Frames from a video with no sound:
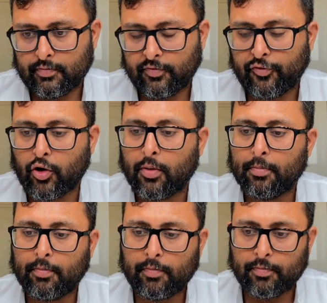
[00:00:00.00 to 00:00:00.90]

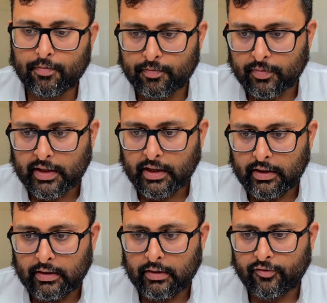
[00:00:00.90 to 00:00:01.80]
from
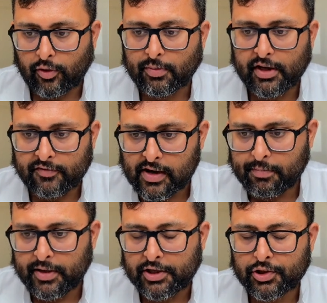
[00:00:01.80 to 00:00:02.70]
the
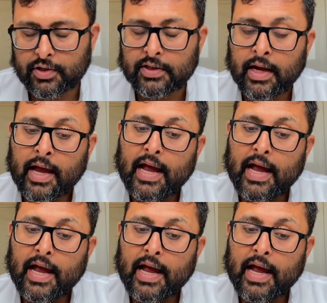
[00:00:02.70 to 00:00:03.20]
developed nations,